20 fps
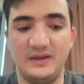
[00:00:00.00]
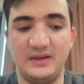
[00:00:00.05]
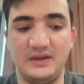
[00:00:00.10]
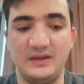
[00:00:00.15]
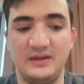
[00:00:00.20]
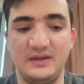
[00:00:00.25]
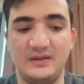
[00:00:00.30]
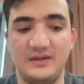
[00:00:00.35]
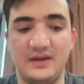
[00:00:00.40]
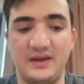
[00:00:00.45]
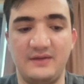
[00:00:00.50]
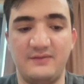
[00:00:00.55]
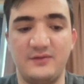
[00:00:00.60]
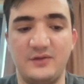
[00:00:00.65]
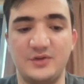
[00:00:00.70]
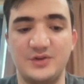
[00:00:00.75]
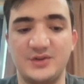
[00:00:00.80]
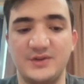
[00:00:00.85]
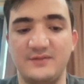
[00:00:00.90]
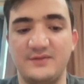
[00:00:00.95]
the
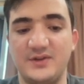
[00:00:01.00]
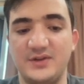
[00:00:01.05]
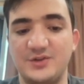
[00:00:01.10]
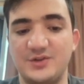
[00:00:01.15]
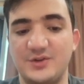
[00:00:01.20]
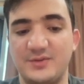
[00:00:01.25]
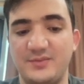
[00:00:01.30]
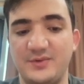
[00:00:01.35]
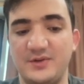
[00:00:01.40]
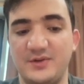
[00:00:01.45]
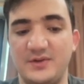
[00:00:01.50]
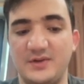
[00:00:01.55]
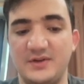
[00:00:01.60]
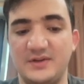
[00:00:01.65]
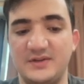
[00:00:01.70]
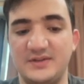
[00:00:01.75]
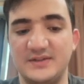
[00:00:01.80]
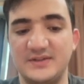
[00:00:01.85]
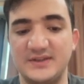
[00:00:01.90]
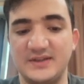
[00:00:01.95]
evolution of
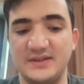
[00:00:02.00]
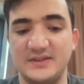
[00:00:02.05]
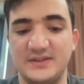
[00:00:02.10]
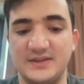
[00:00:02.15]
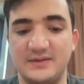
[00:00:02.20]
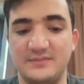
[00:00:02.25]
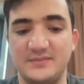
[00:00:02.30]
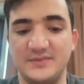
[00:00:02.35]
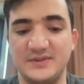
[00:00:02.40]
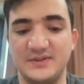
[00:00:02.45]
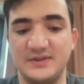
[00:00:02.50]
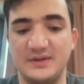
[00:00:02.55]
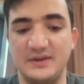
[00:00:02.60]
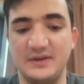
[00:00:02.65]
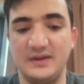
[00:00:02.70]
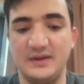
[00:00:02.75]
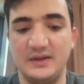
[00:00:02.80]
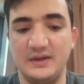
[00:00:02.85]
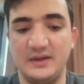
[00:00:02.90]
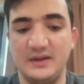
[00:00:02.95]
distributed systems,
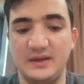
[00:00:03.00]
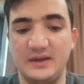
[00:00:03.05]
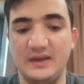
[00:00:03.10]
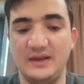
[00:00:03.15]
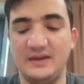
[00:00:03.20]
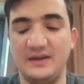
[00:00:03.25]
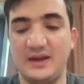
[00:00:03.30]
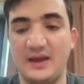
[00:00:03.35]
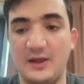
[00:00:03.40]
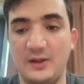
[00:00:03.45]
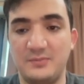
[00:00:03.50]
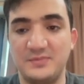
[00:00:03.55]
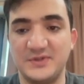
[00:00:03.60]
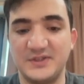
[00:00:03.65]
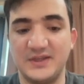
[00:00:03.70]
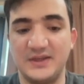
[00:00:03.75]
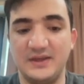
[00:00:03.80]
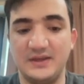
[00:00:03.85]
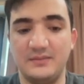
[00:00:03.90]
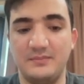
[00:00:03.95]
it
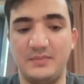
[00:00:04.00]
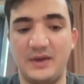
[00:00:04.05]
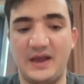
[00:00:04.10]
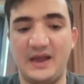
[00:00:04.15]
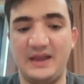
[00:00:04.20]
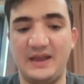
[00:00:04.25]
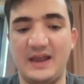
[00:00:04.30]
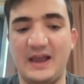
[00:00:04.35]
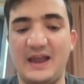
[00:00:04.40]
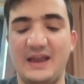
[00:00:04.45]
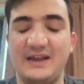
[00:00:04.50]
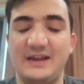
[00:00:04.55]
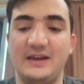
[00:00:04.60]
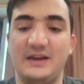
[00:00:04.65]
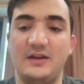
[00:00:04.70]
helps it by hiding